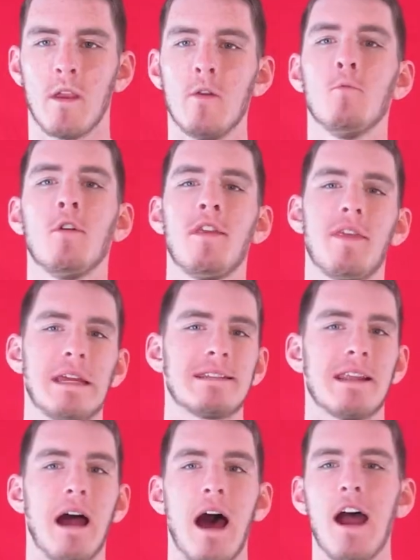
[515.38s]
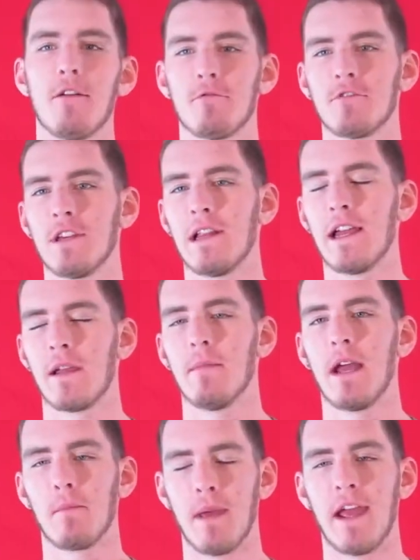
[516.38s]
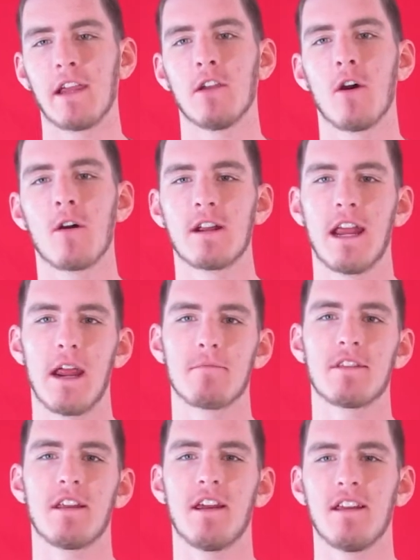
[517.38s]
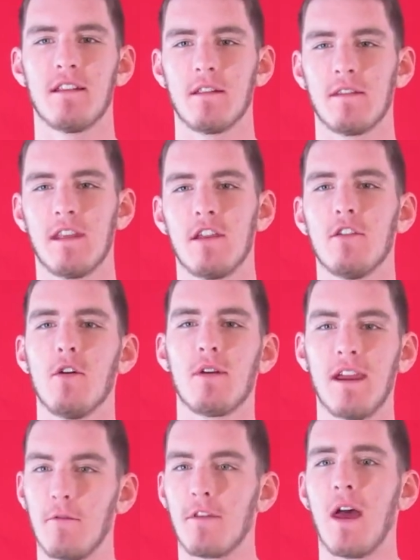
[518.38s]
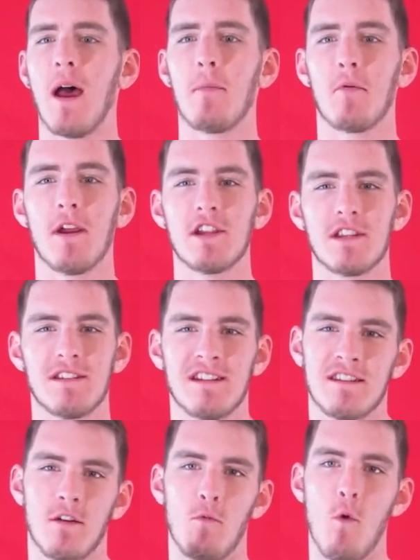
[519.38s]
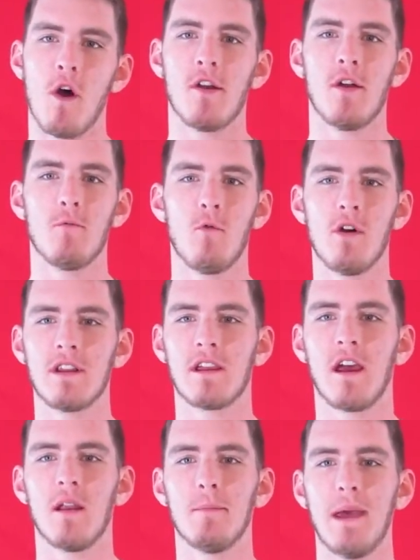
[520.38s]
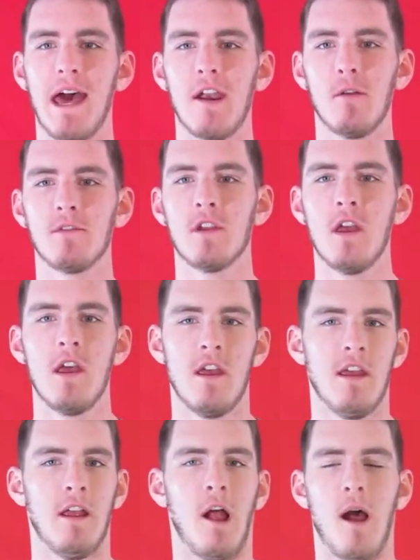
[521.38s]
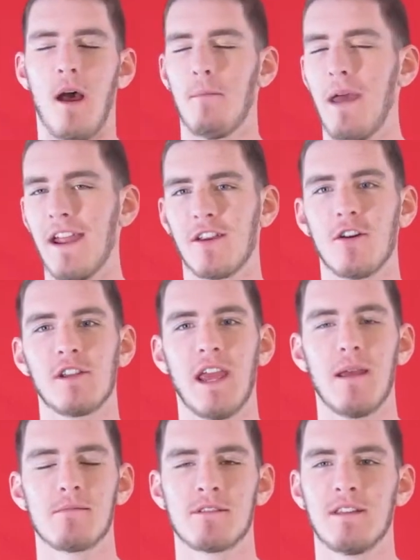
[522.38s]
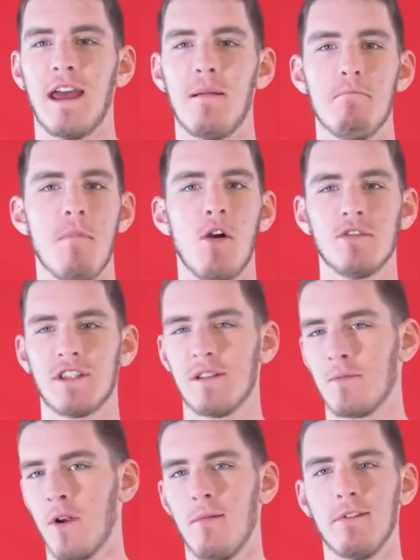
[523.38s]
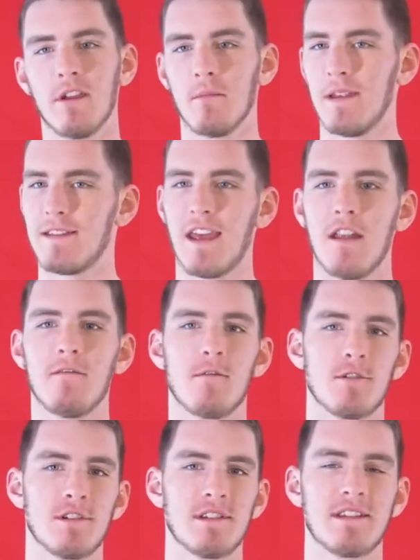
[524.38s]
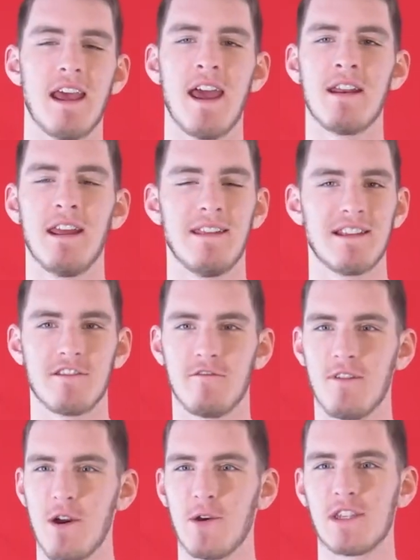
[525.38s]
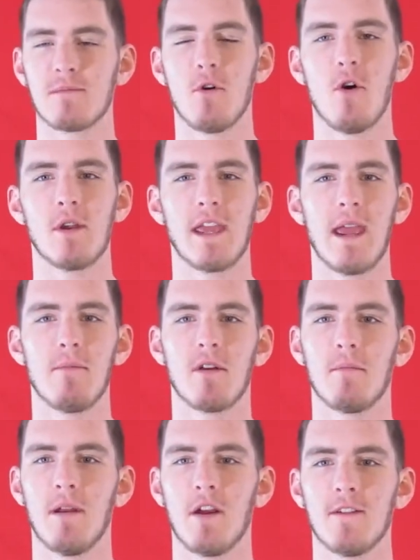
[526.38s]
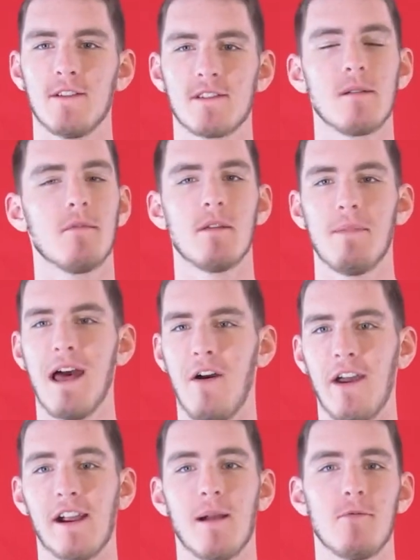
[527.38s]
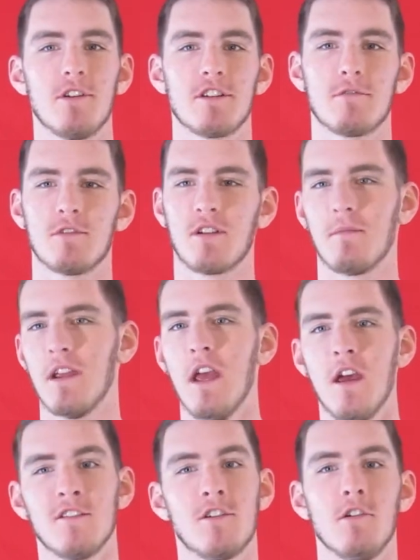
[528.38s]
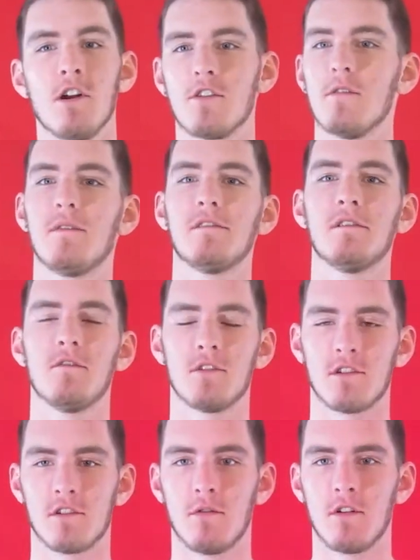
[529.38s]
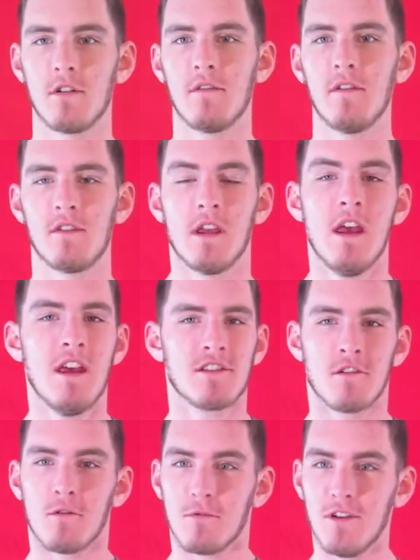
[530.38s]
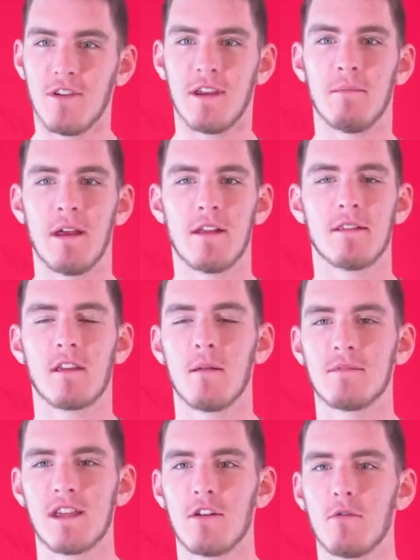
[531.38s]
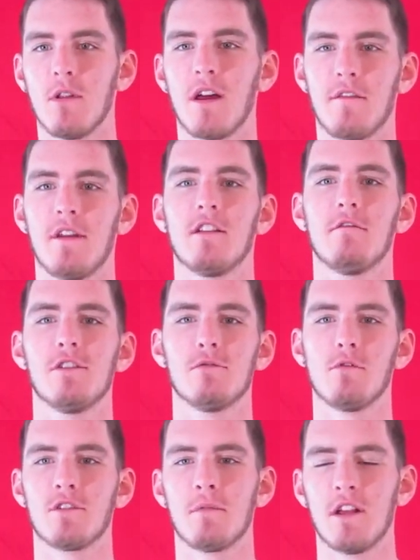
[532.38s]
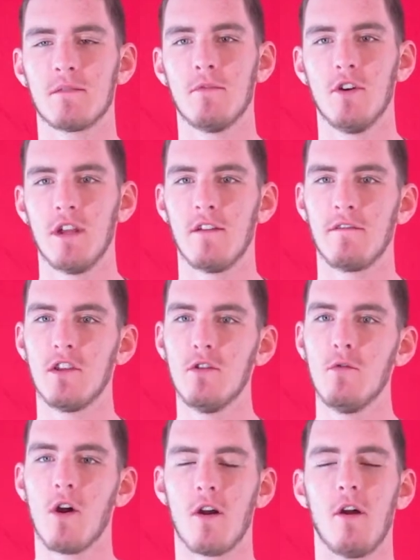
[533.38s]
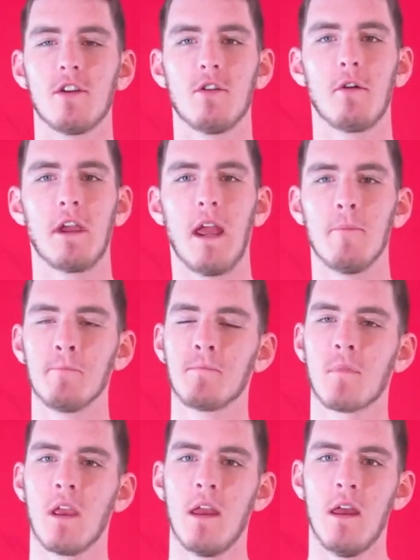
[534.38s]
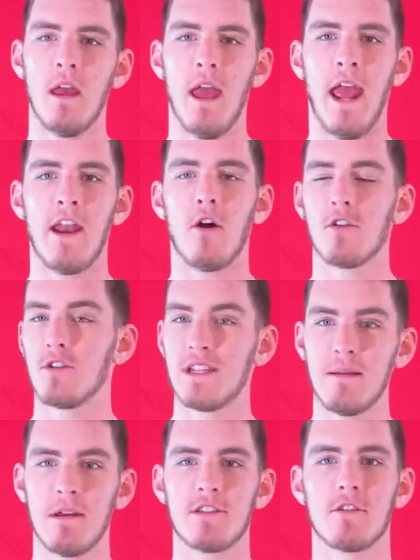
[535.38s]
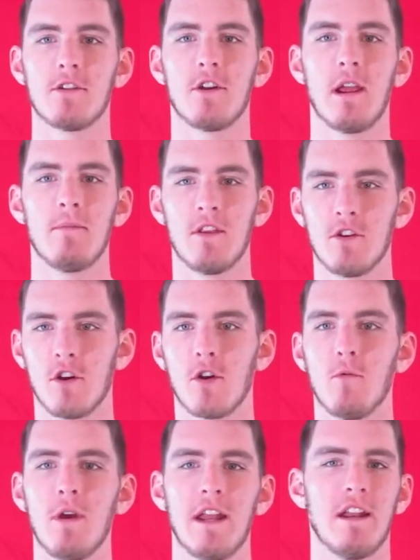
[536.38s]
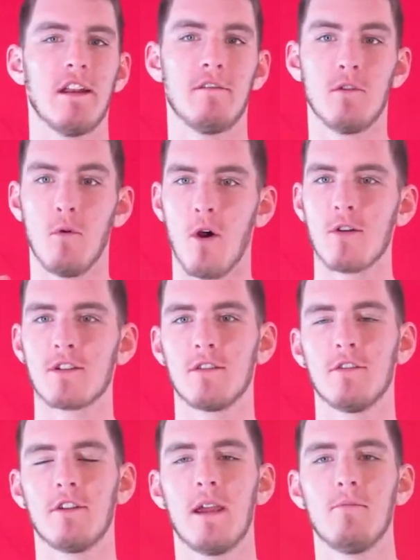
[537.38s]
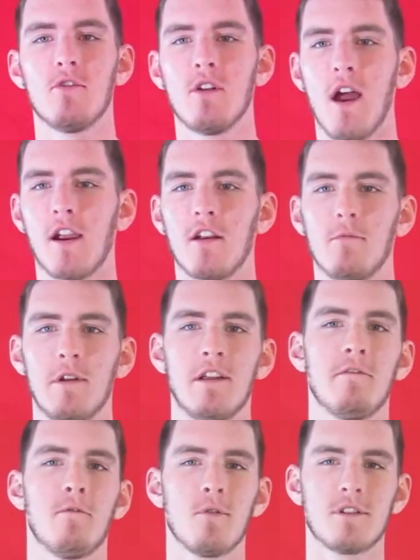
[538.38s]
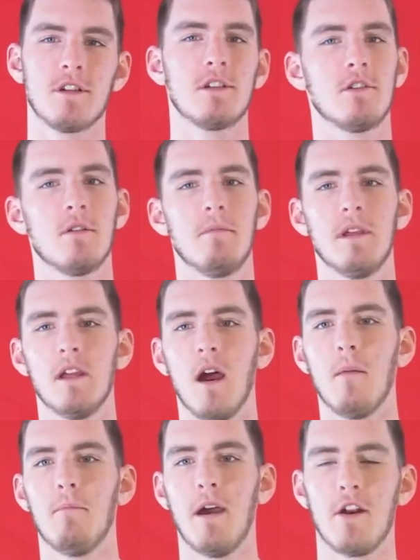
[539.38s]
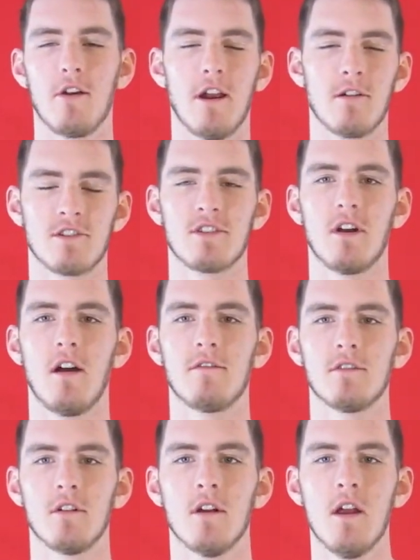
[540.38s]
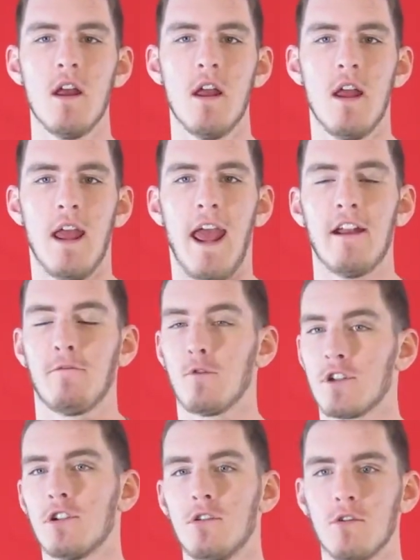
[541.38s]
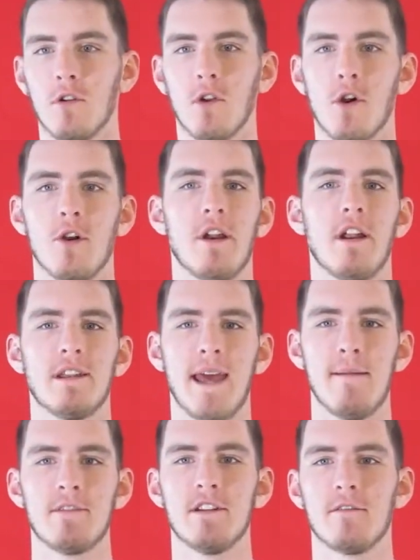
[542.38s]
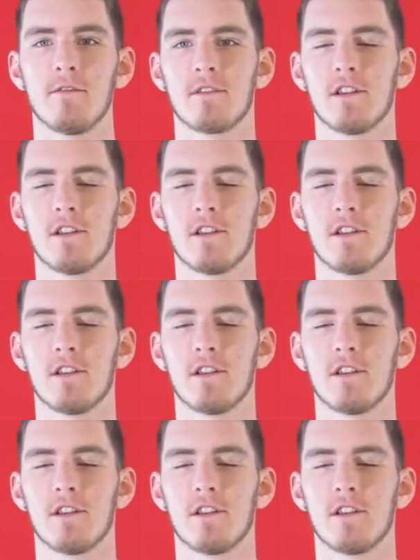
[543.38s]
One of the things that I really like about backyard games that you don't get with operations is the one-on-one kind of battles. Backyard games, at most, it's probably going to be 10 versus 10, and that's a very small game compared to some of the battle hack operations, which can be 250 versus 250. So it really comes down to a lot of individual responsibility. If you are on your game, and all your teammates are on your game, then you're going to win. And if you aren't on your game, you're not going to win. It forces you to be a better airsofter. And it forces you to learn and adapt to different